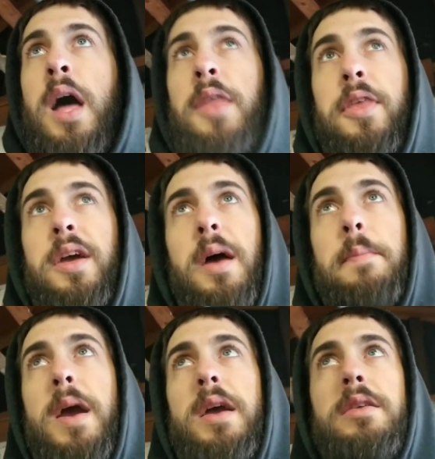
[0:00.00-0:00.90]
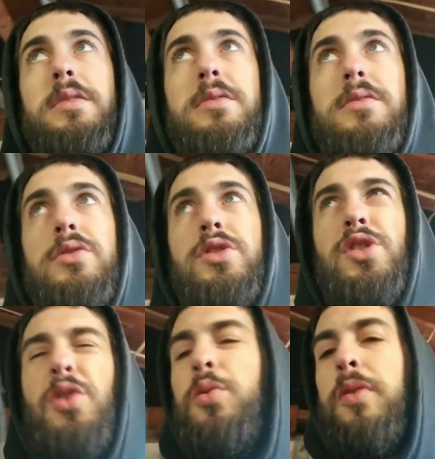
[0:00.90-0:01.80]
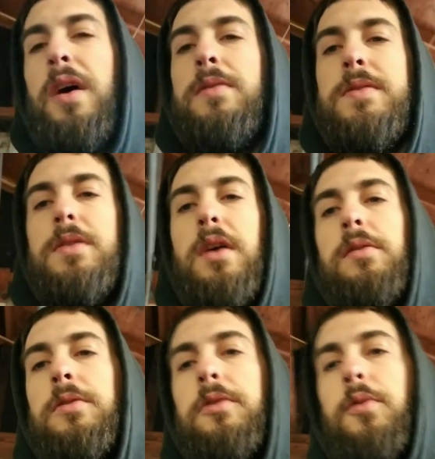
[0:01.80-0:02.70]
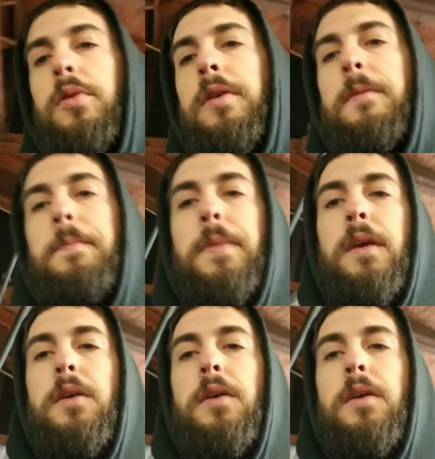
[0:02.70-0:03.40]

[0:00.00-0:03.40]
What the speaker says: I think I paid $2,000 for it.